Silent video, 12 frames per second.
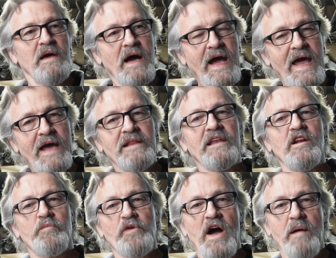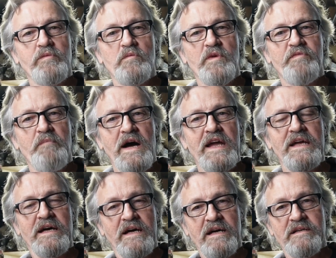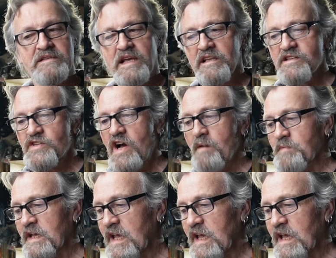I had a little problem with my telescoping